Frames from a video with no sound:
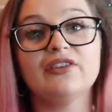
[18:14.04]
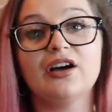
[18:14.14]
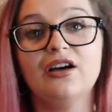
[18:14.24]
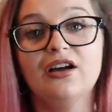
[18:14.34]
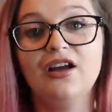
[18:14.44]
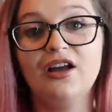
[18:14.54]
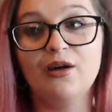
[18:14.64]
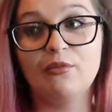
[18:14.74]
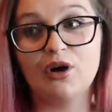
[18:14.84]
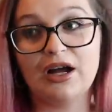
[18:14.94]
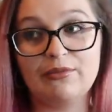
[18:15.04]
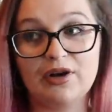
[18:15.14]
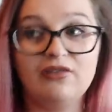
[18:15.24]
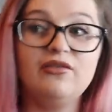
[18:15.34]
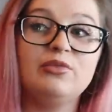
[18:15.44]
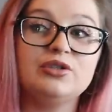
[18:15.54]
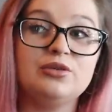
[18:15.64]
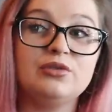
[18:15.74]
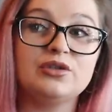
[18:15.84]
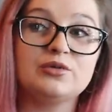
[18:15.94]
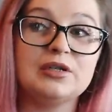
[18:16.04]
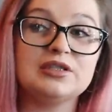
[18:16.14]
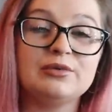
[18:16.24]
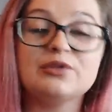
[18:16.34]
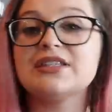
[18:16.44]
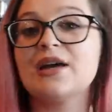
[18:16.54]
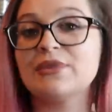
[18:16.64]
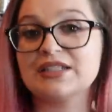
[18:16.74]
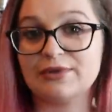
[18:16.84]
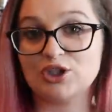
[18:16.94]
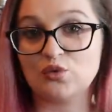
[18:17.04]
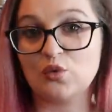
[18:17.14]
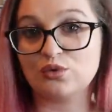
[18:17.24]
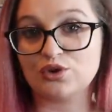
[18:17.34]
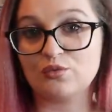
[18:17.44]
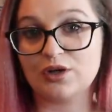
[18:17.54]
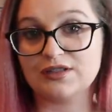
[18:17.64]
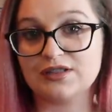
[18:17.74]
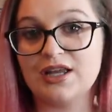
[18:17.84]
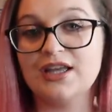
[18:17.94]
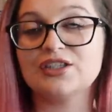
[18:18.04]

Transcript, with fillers: her my Bath and Body Works ones because they're my special autumn ones.